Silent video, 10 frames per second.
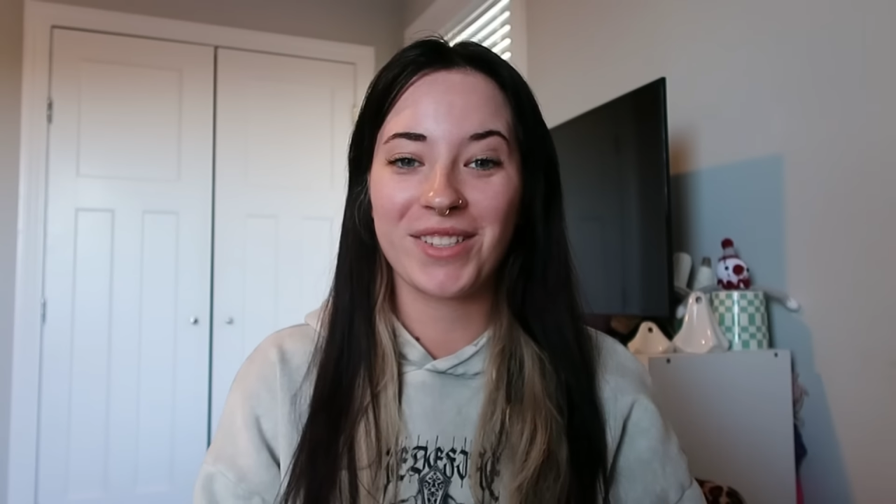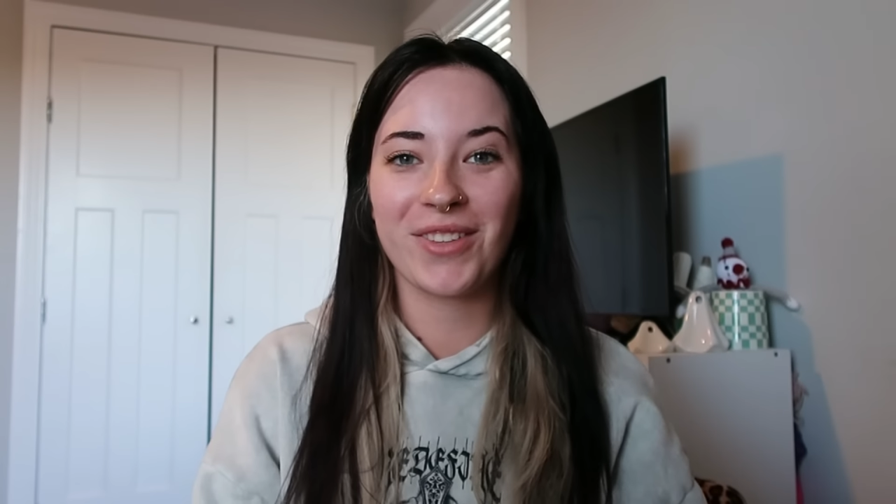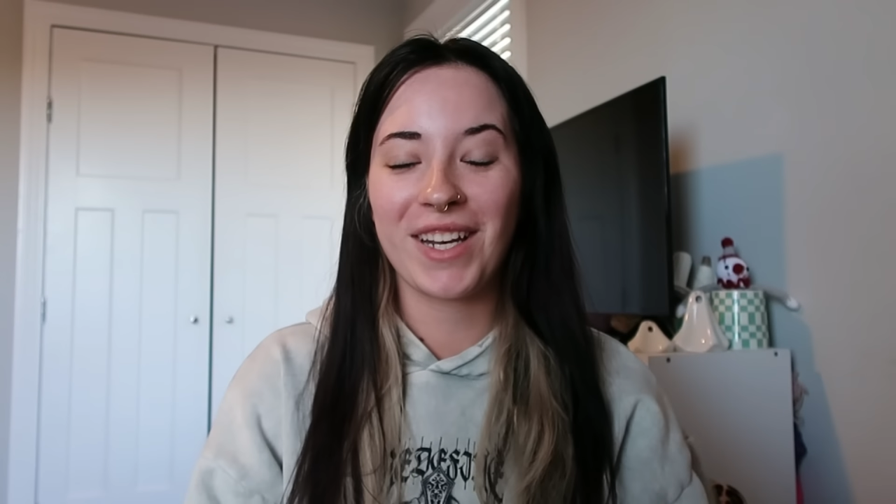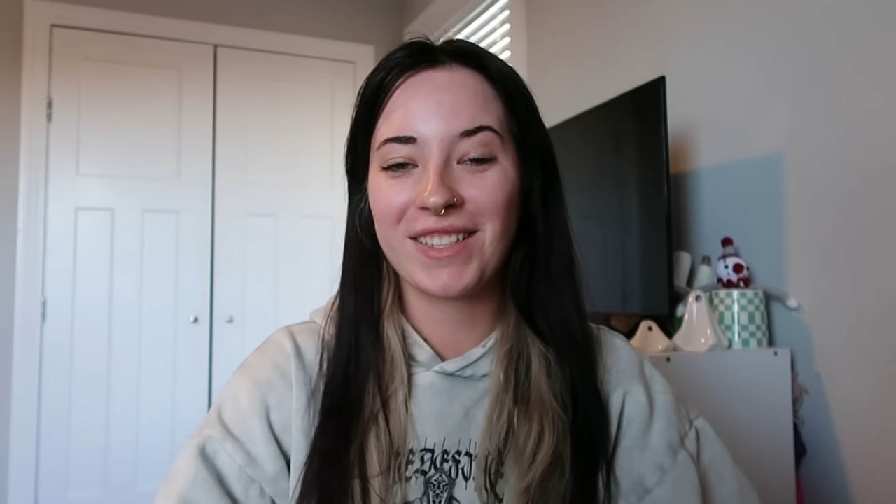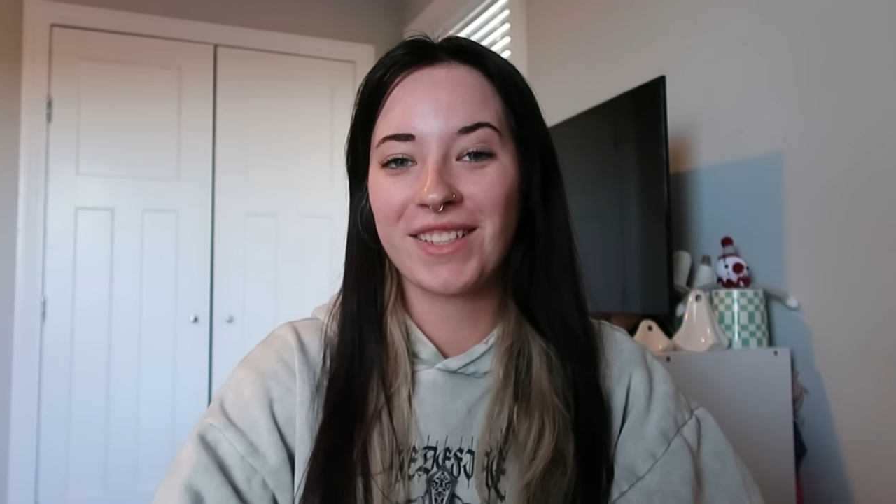so
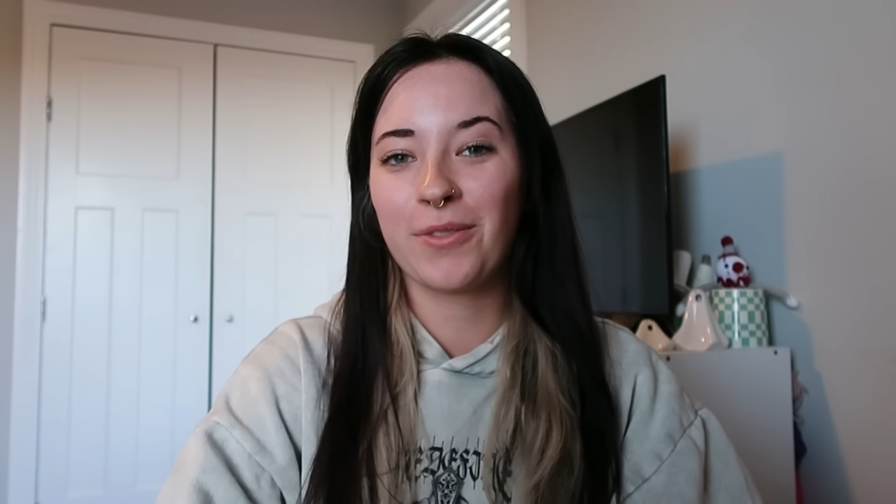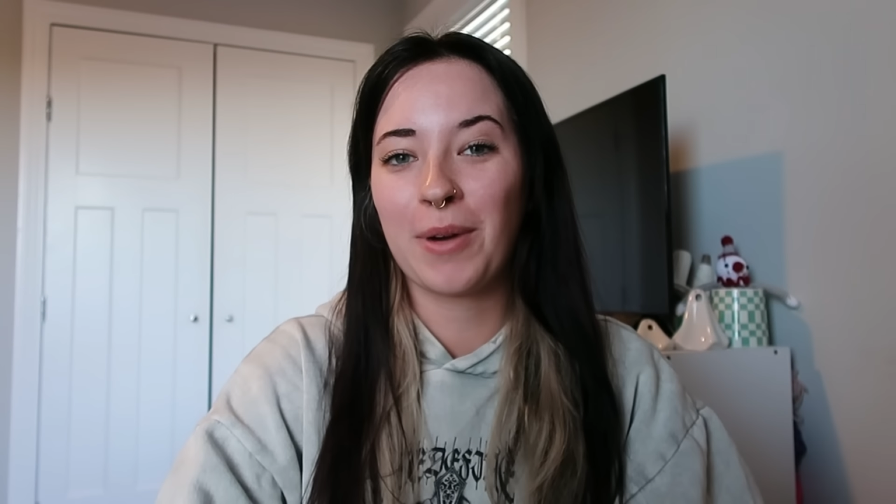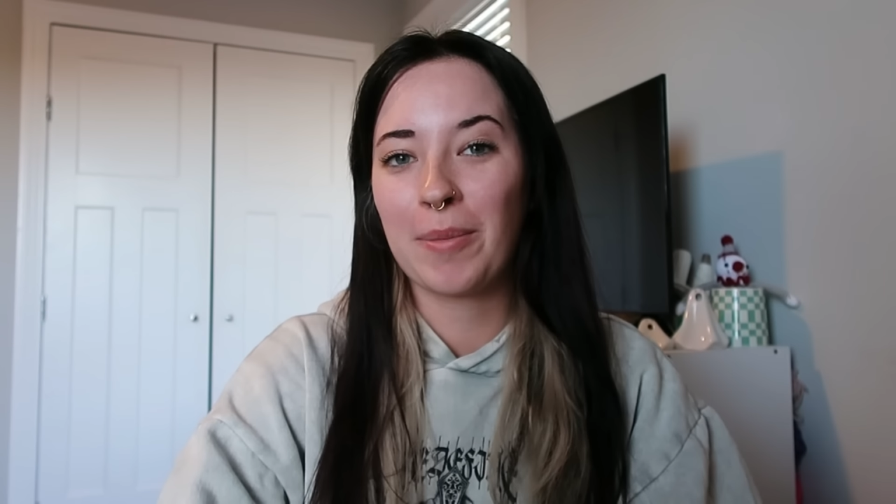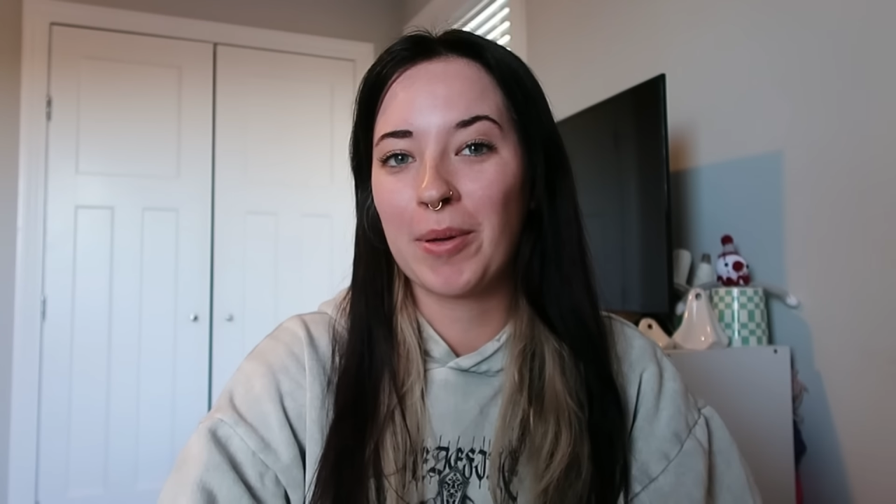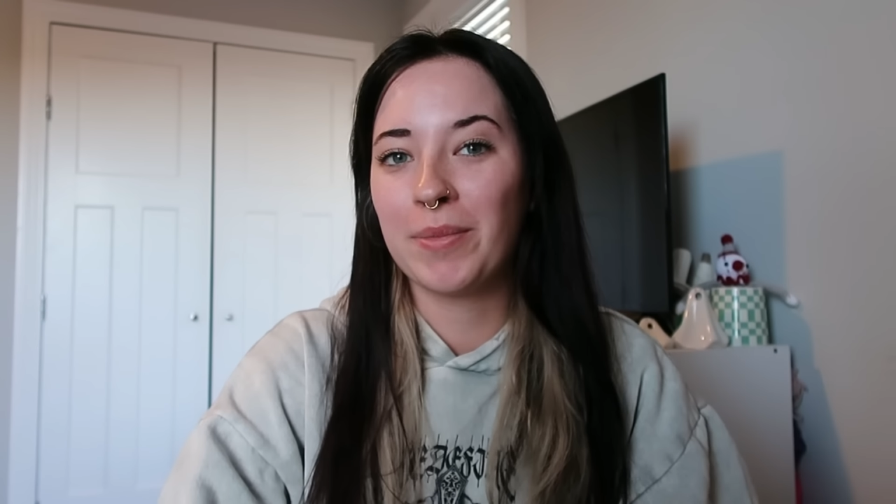that is gonna
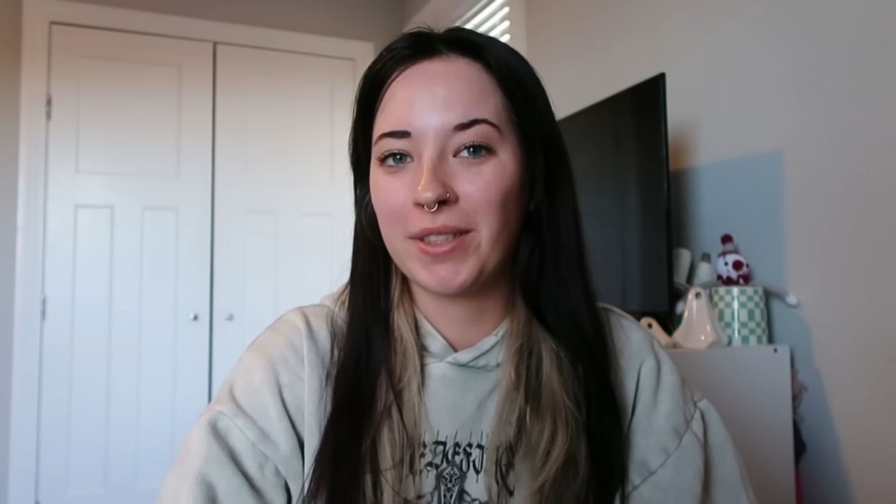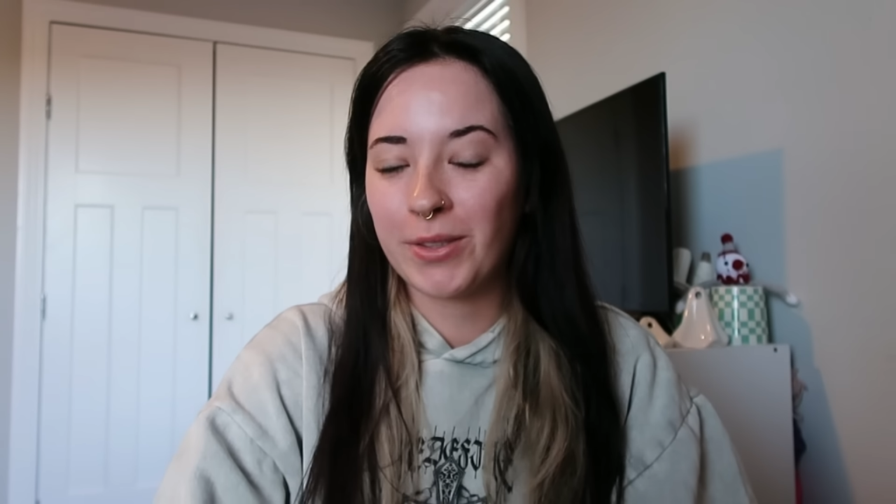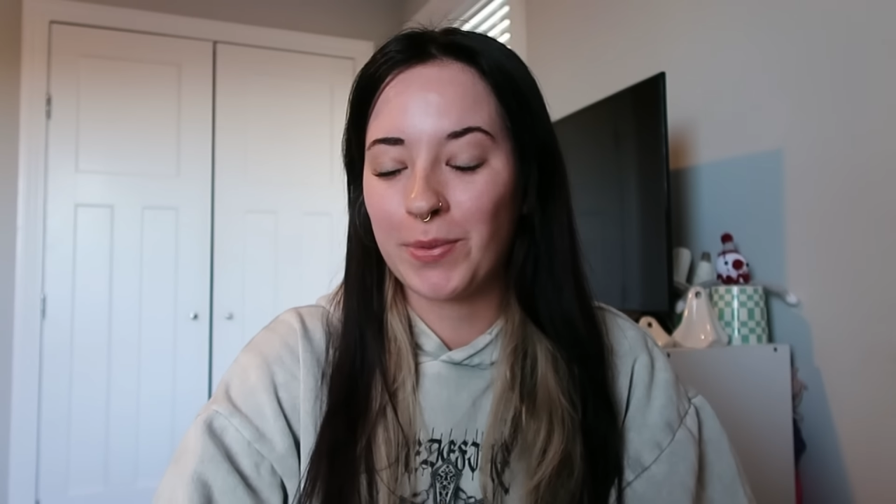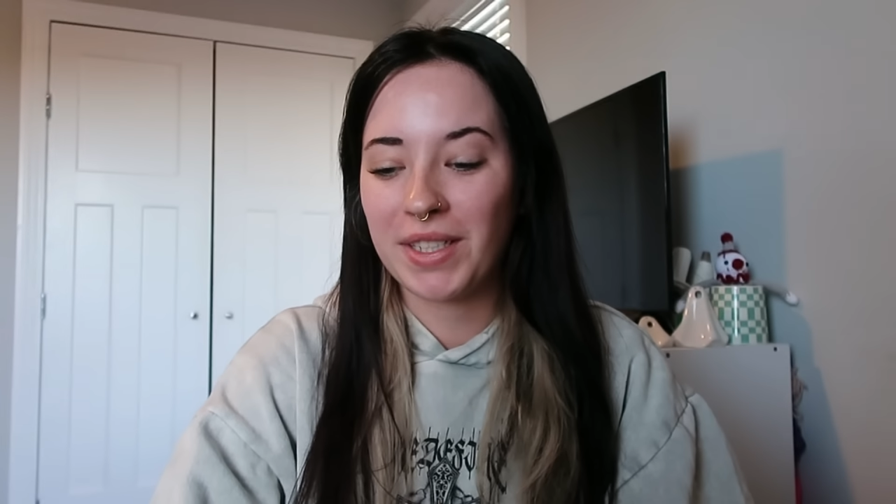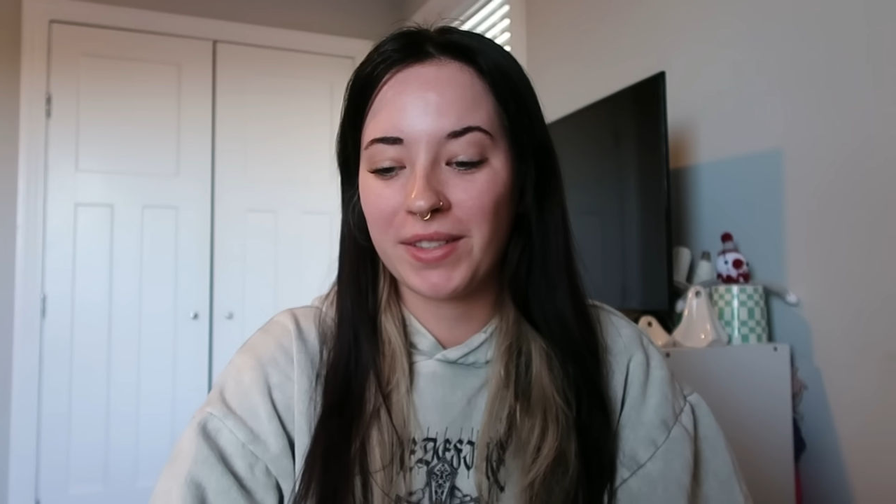wrap up
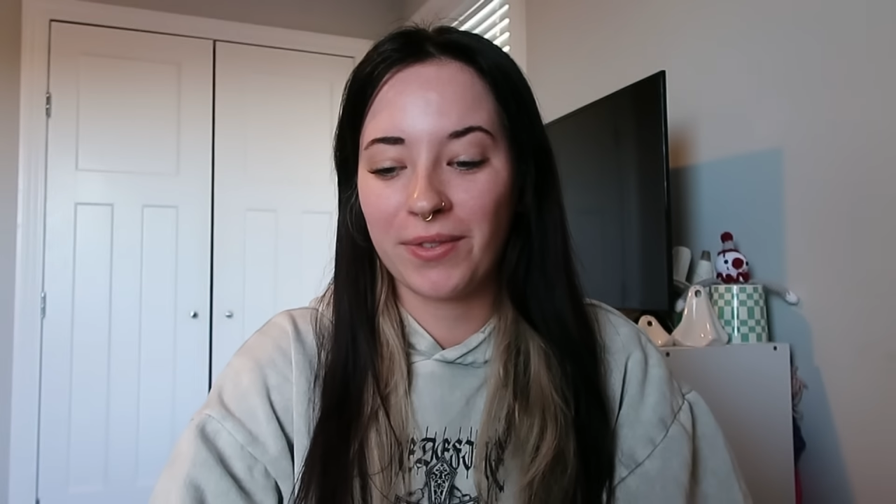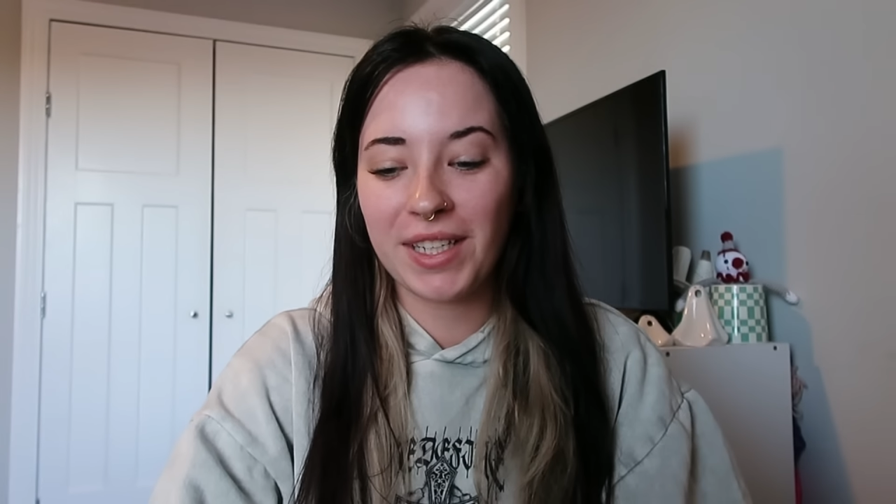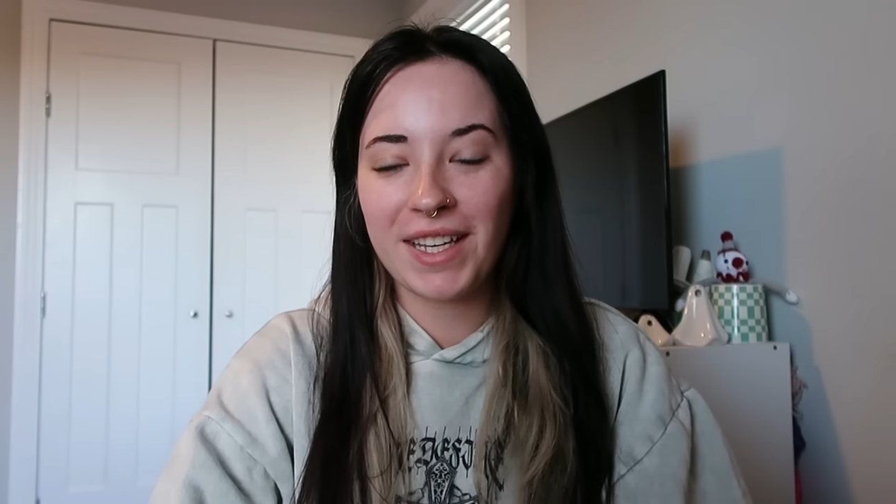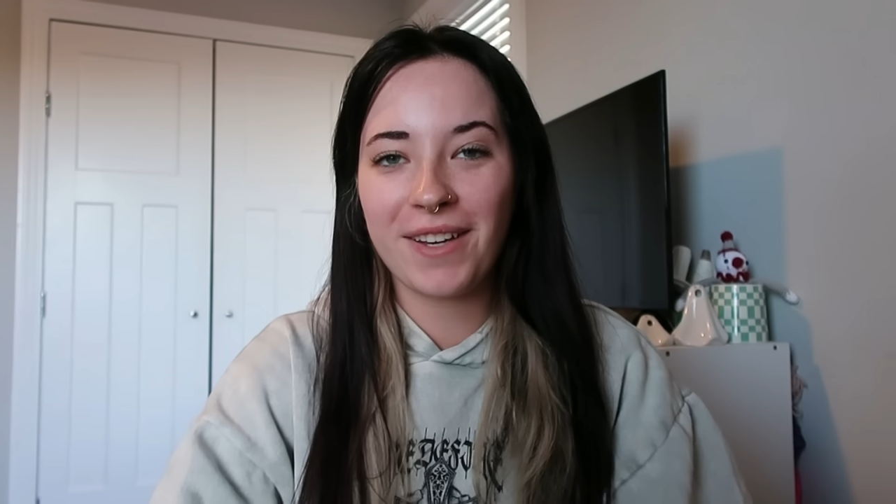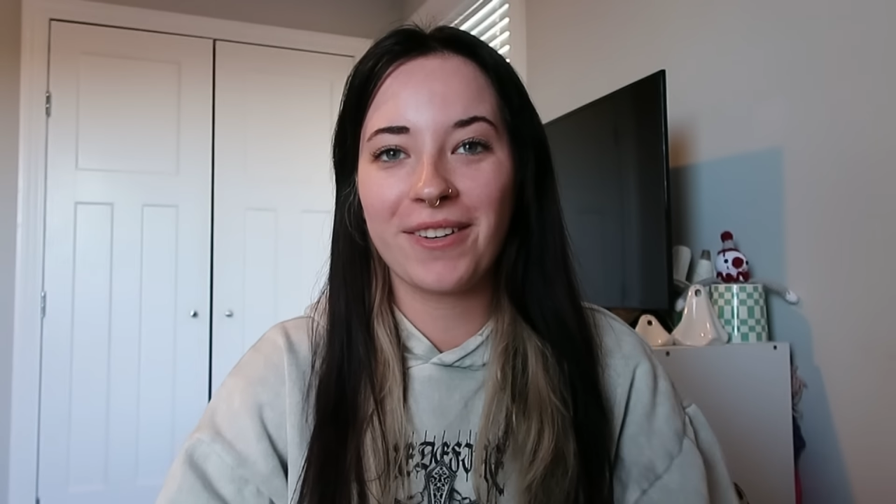this week's
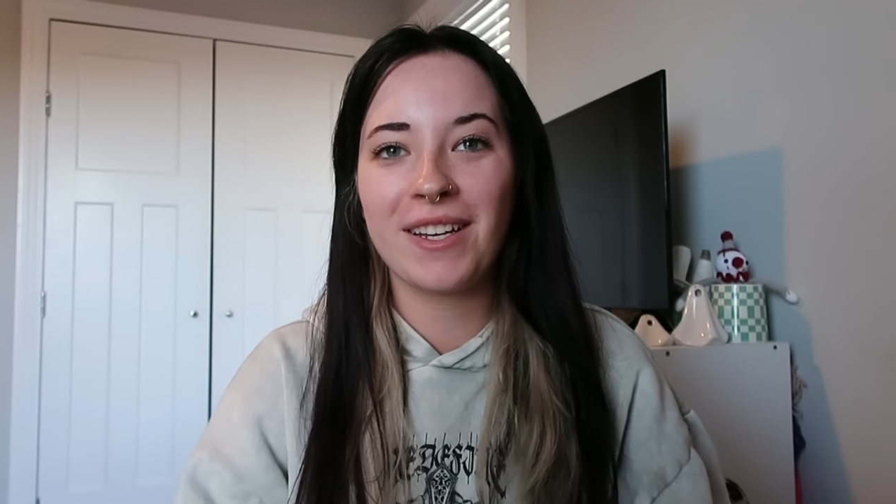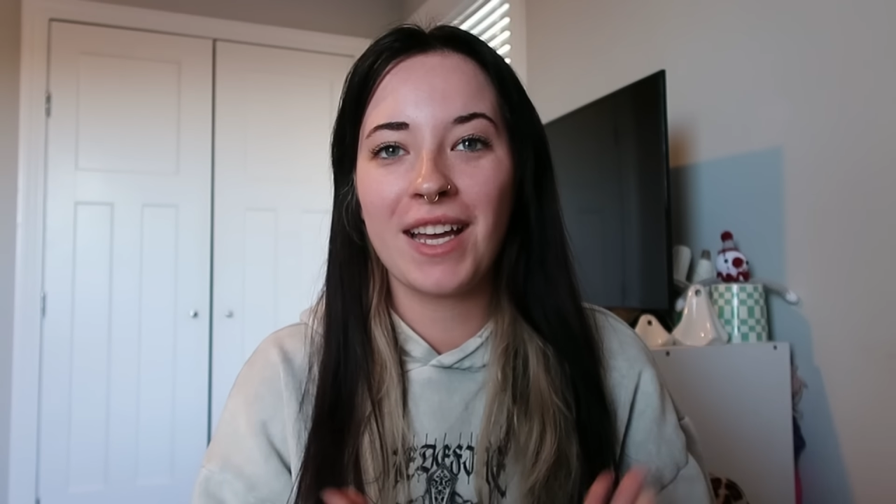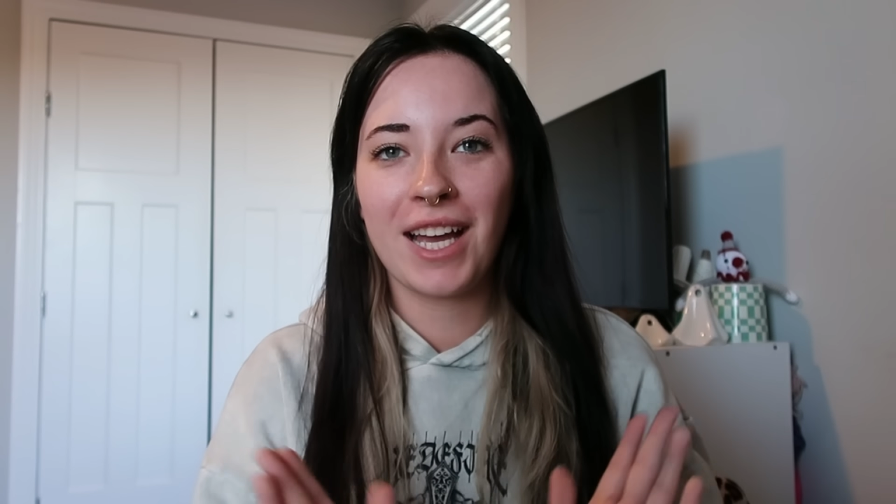video.